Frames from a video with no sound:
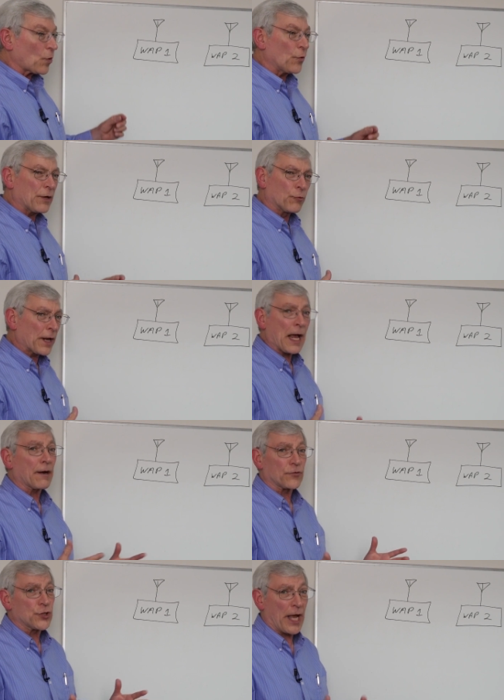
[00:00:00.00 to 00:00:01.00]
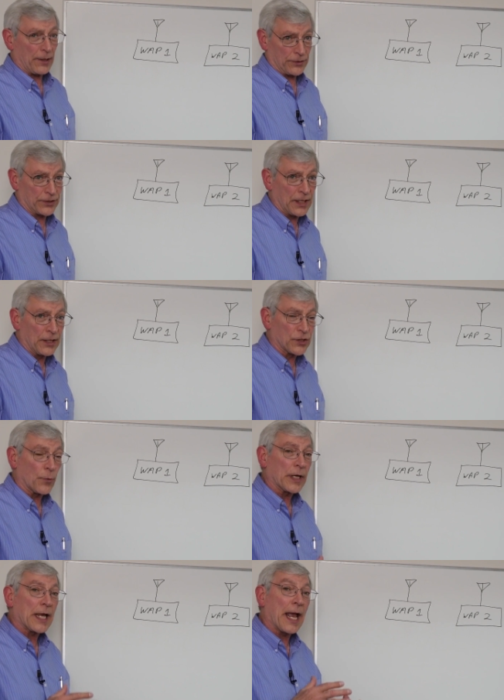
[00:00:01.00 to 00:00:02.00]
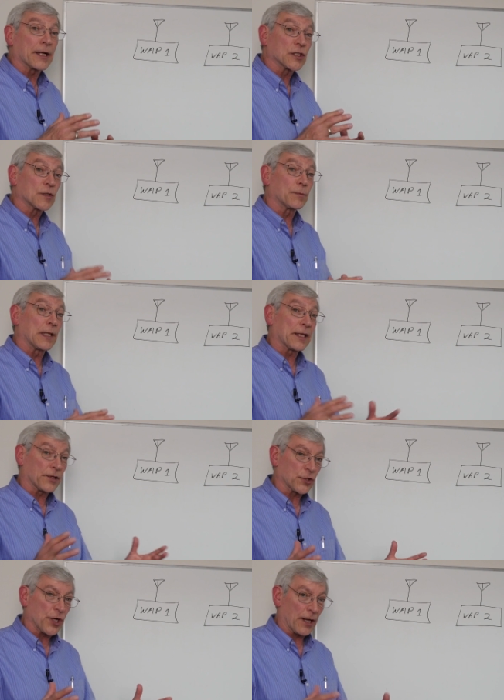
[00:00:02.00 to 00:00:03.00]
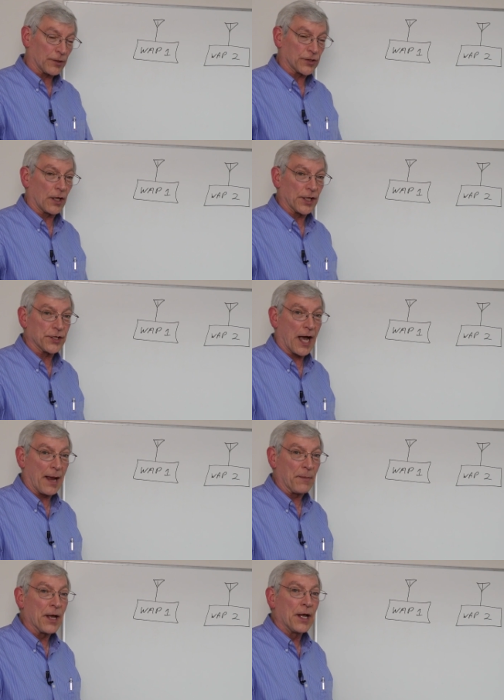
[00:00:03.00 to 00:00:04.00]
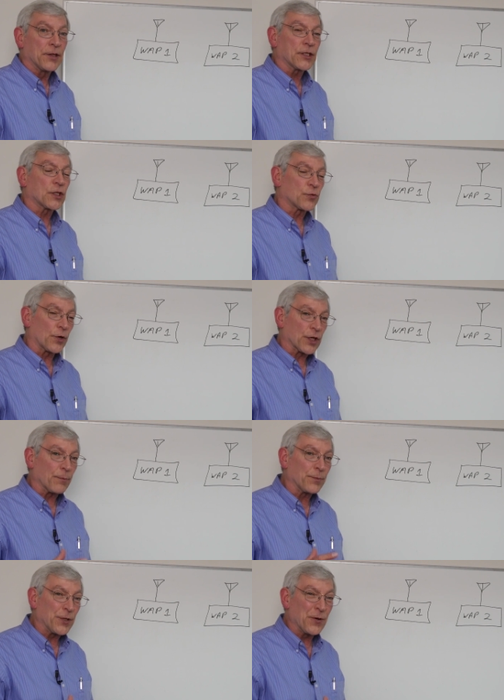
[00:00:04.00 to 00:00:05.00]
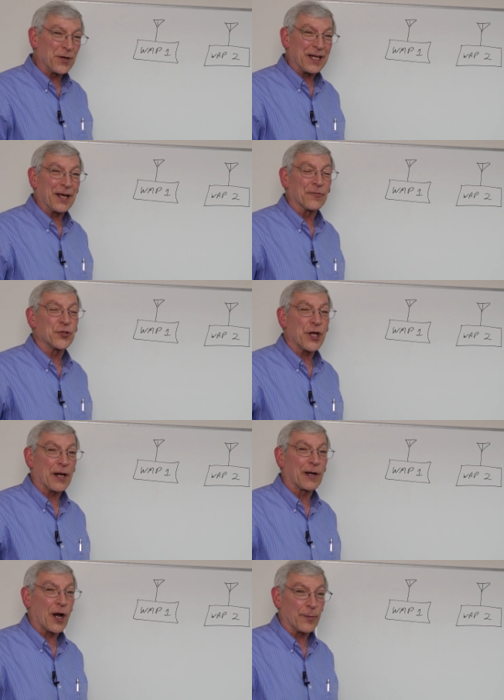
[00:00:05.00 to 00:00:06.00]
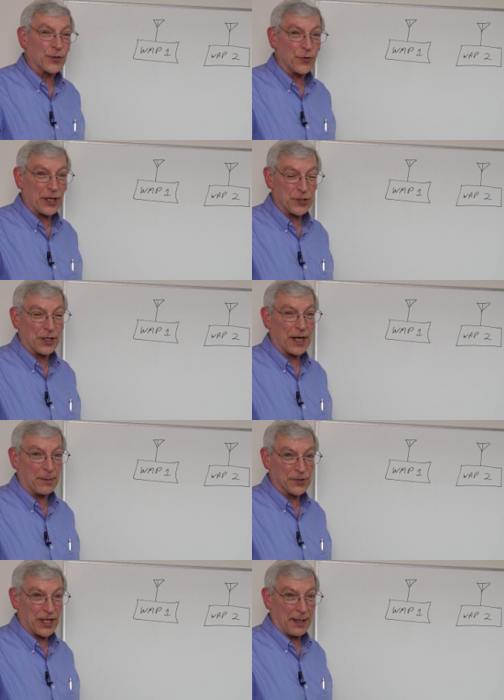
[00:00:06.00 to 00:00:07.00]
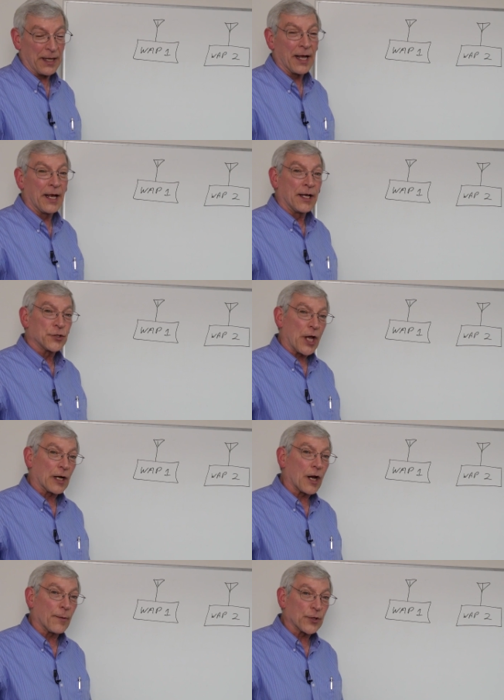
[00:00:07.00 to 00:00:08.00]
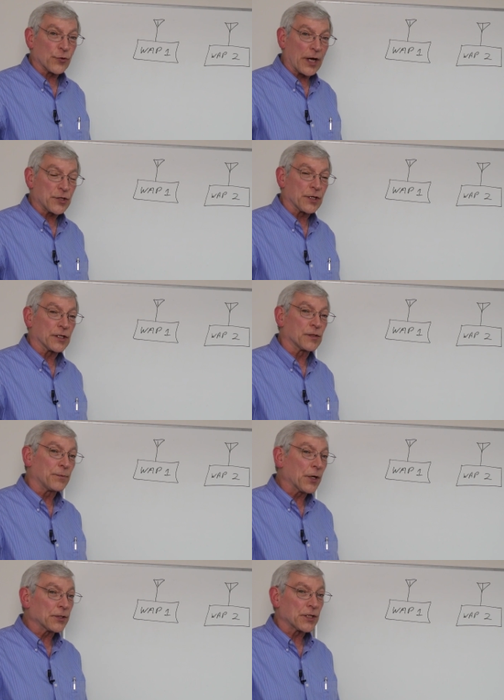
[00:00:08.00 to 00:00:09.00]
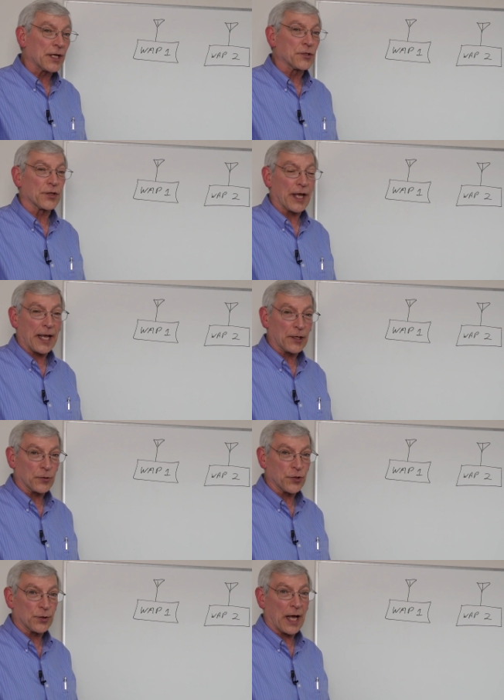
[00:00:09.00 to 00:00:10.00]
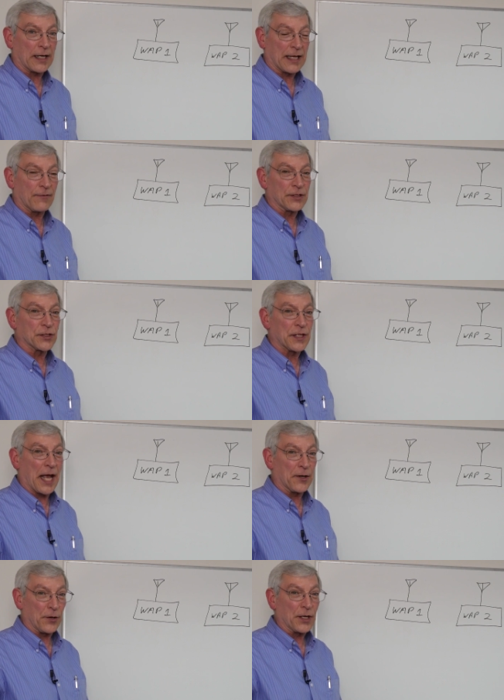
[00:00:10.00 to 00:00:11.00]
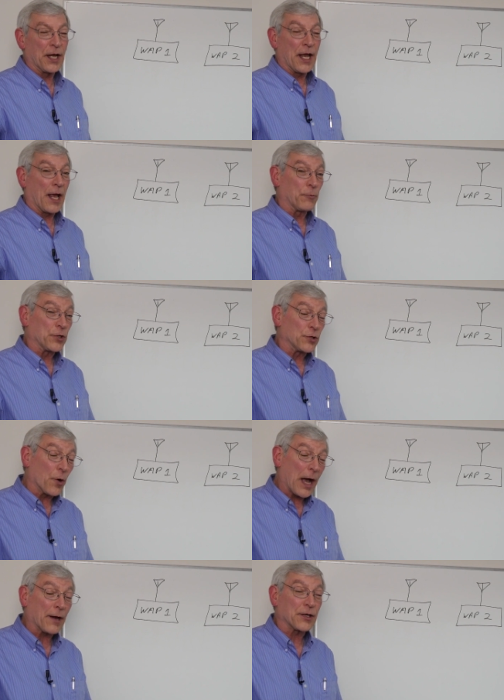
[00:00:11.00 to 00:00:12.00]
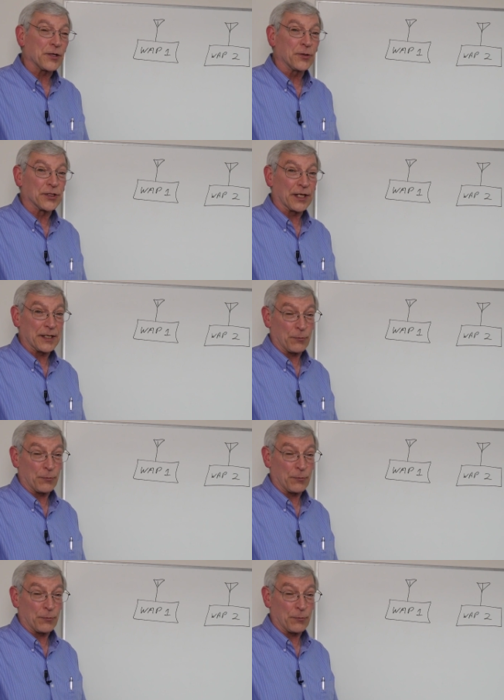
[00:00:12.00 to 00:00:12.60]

we run out of channels, so we can't split the channels all the time. This is where the beauty of channel arbitration comes in. Channel arbitration is built into the 802.11 standard, and when you know how to use it,